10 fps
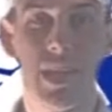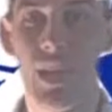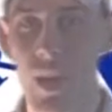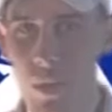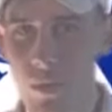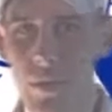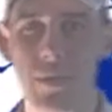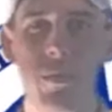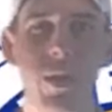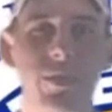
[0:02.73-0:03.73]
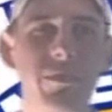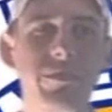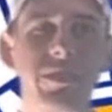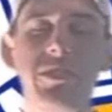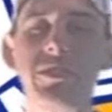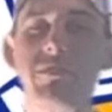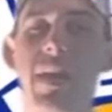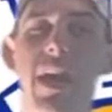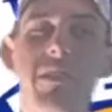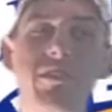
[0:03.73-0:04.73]
Hello and welcome. This is
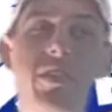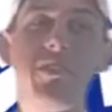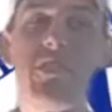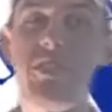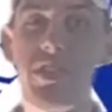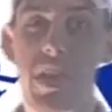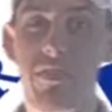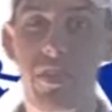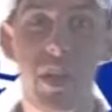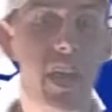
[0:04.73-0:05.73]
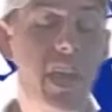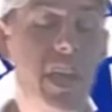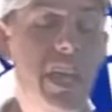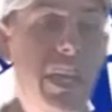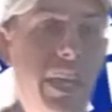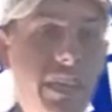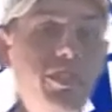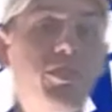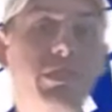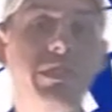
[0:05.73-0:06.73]
my very first ever
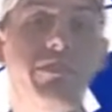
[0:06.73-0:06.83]
history